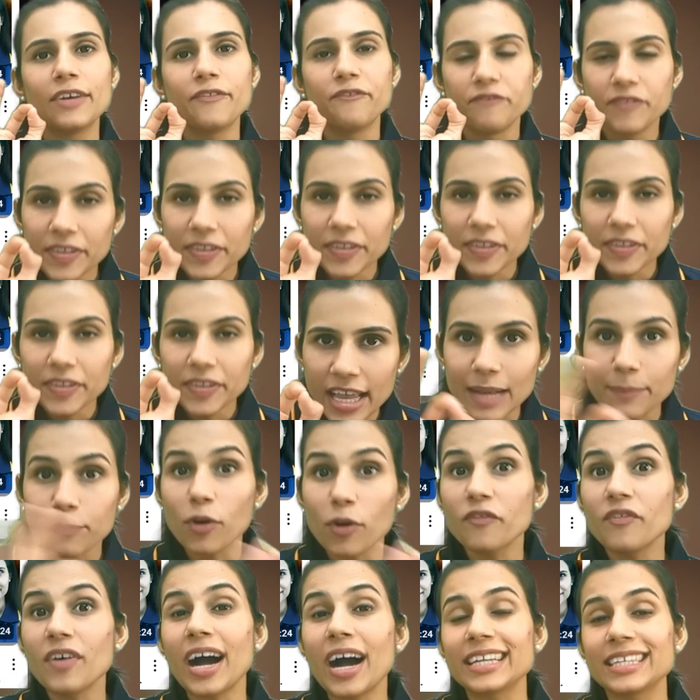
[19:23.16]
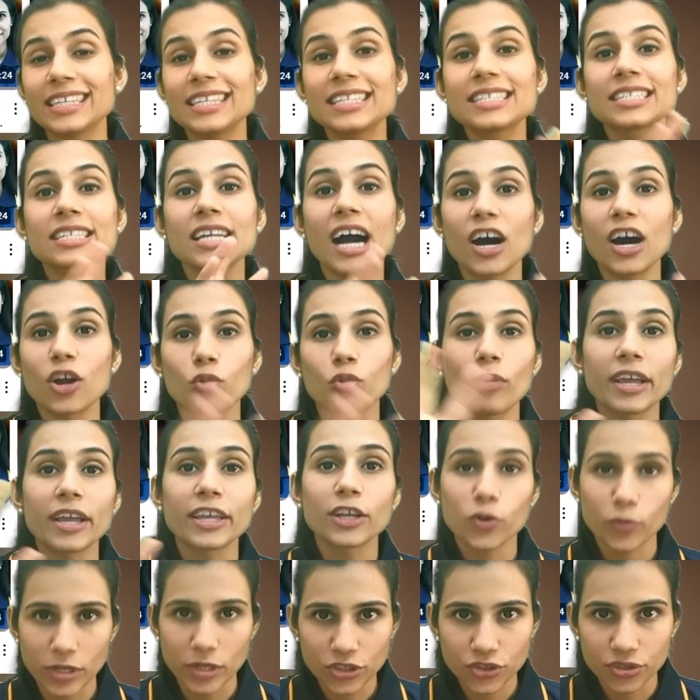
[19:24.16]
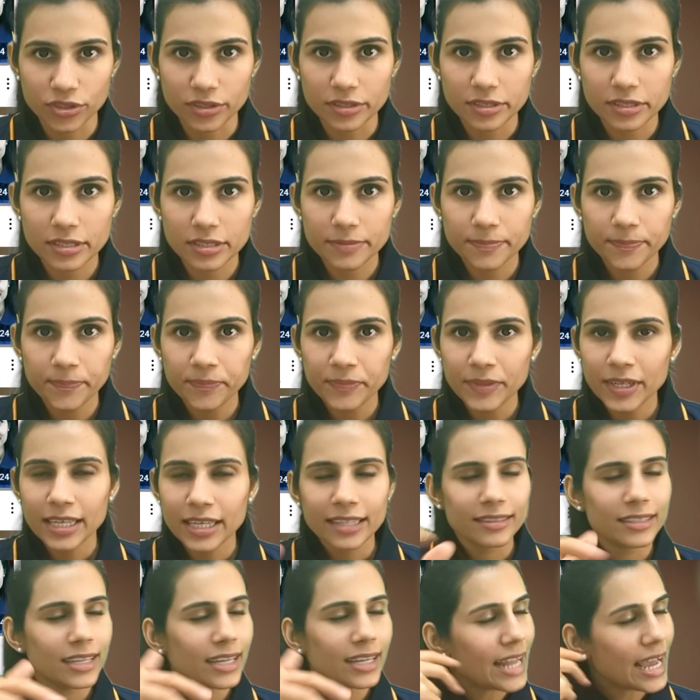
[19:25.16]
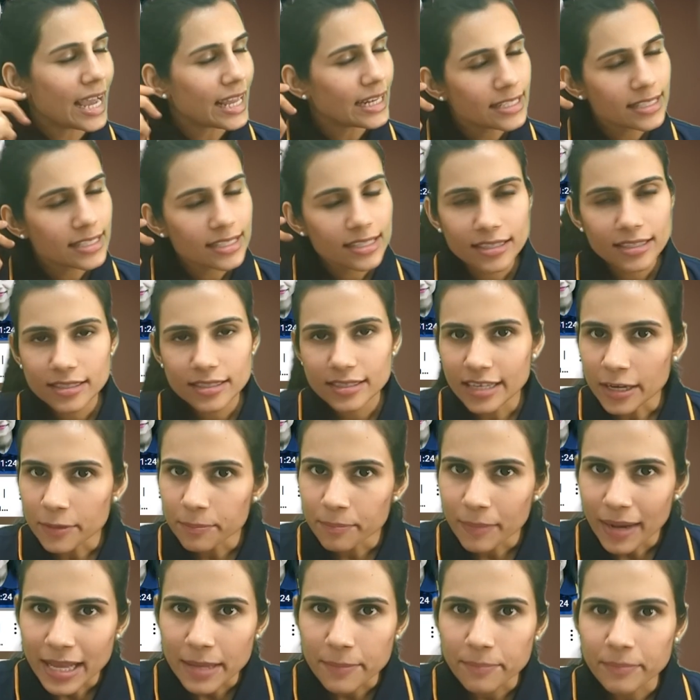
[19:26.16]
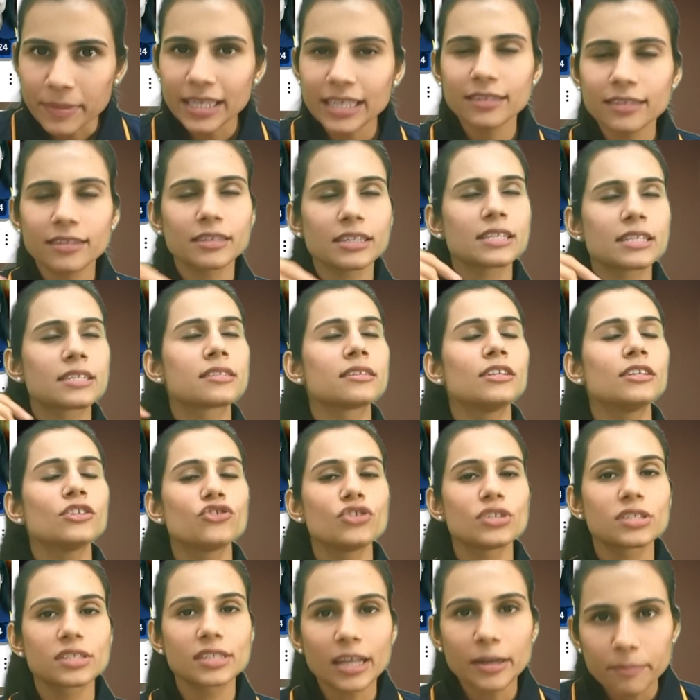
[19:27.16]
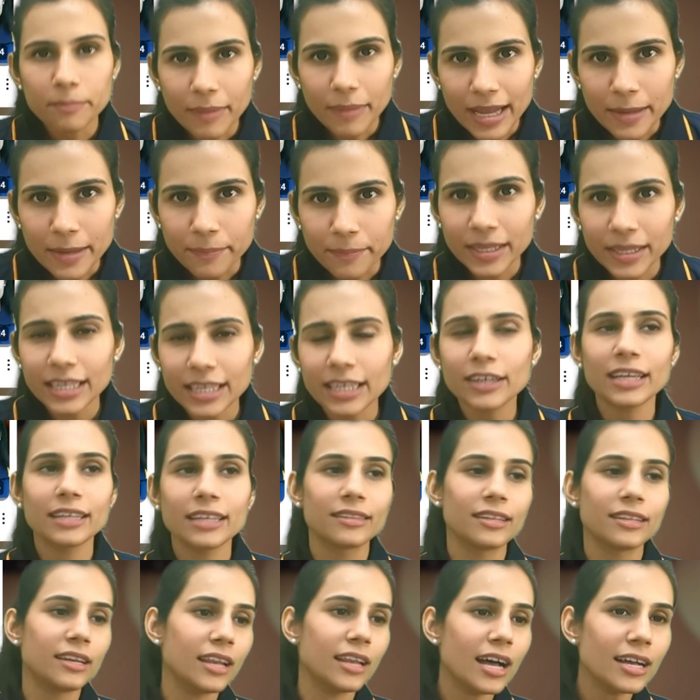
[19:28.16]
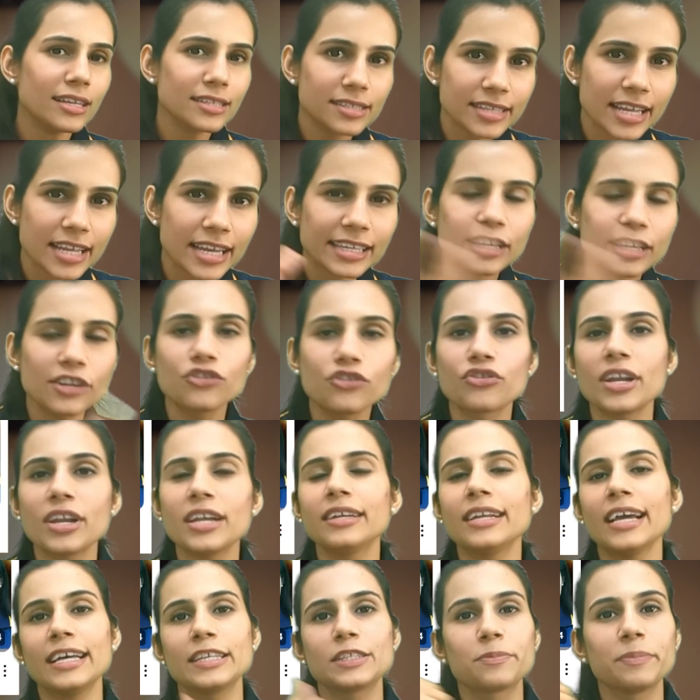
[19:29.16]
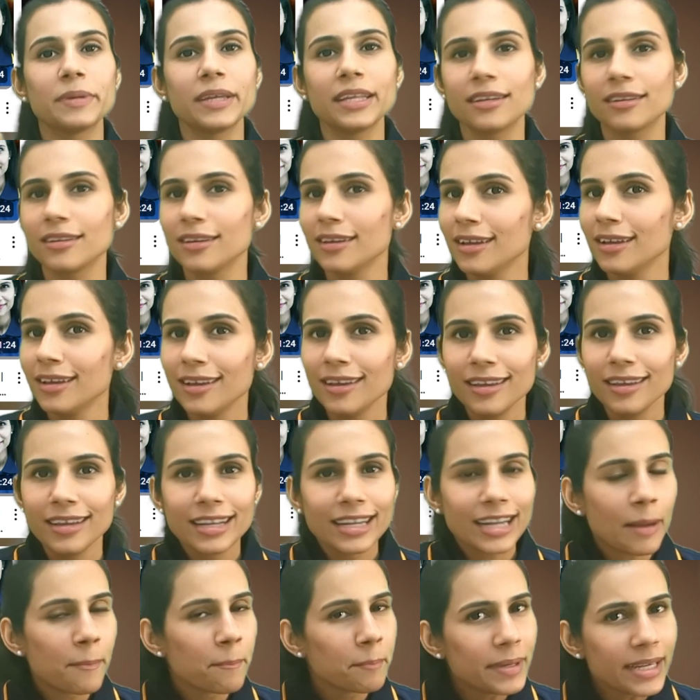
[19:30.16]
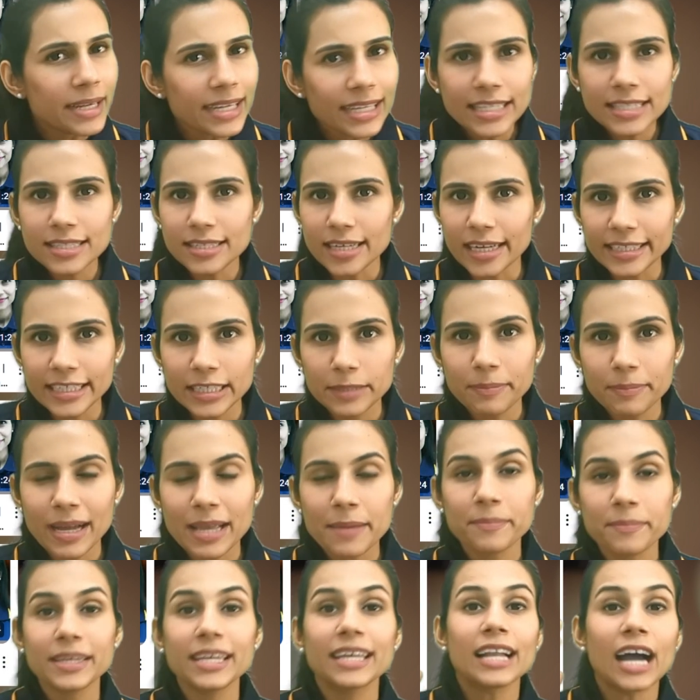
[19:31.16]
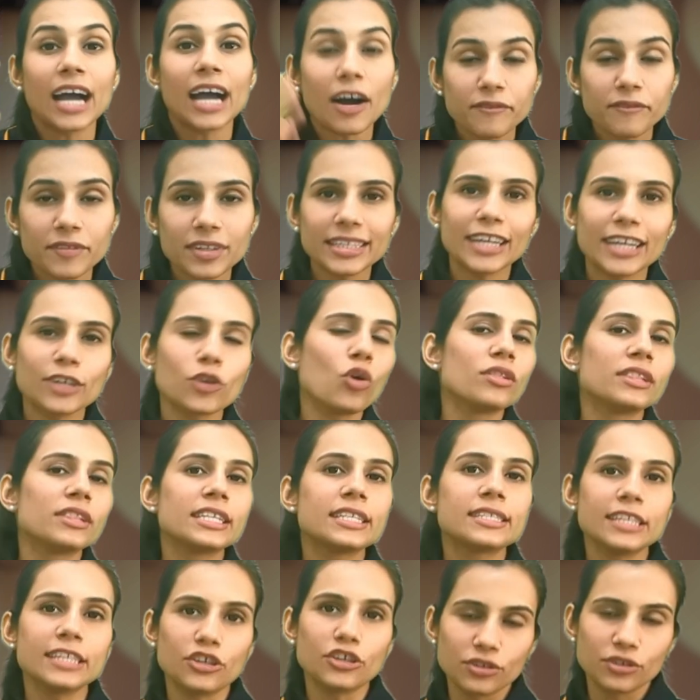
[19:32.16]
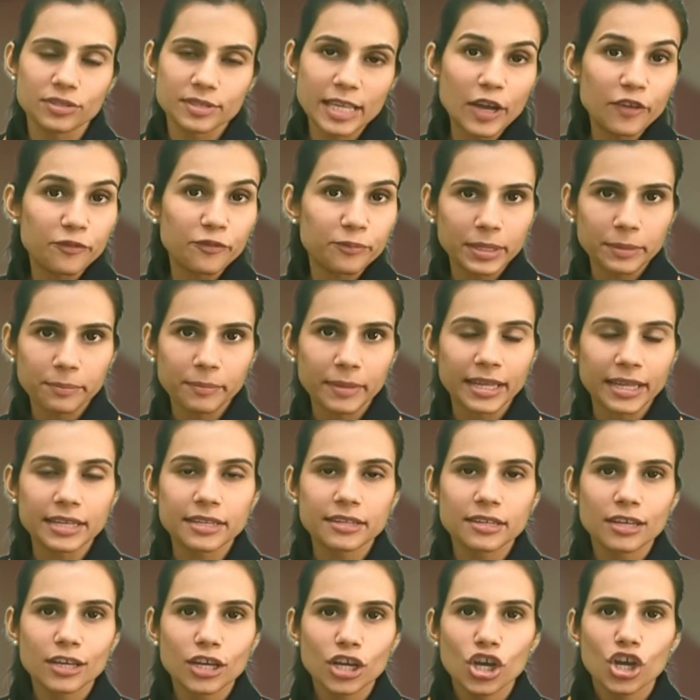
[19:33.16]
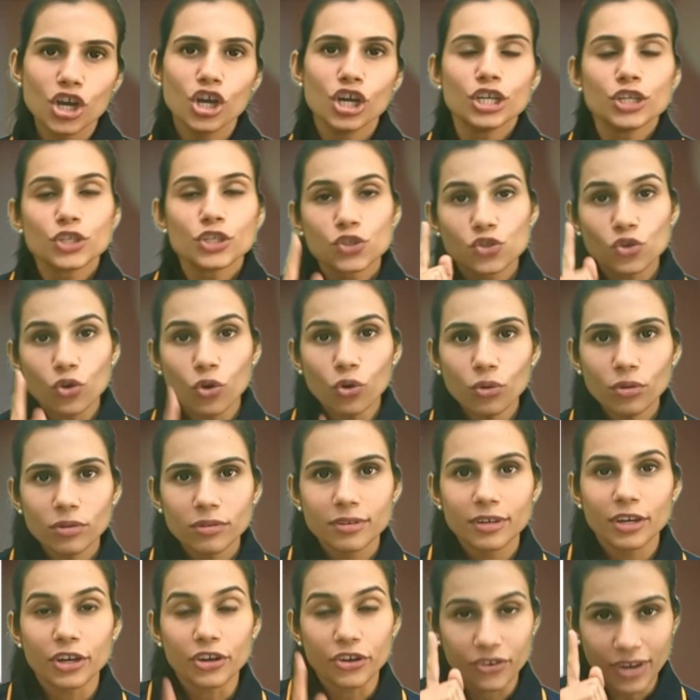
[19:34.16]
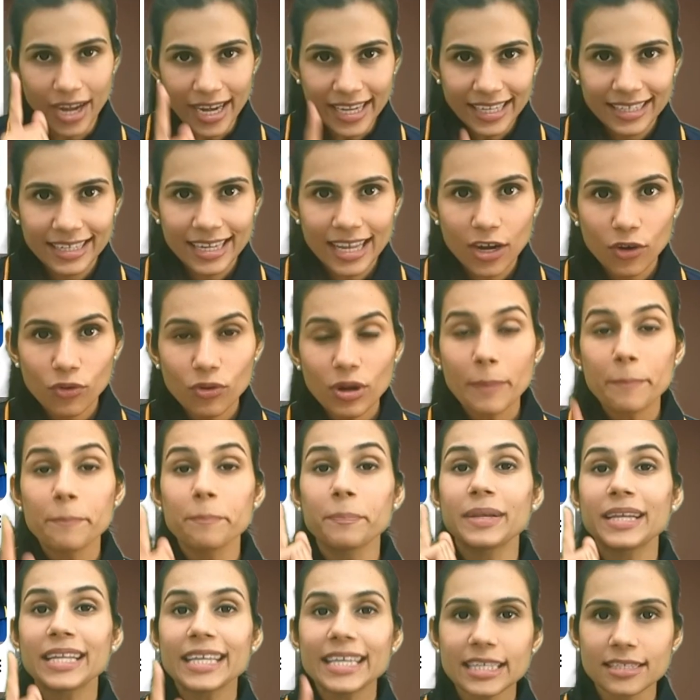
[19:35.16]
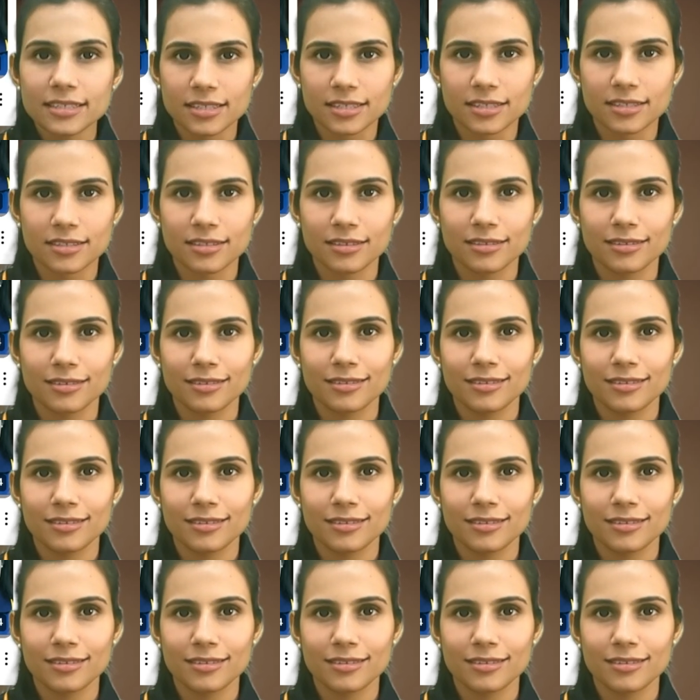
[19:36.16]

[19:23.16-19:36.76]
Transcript: with the help of highest ROI questions. The analysis is done by me, the research is done by me, the last 10-year trend has been completely studied by me, and after that all these sessions have been made. So right now, please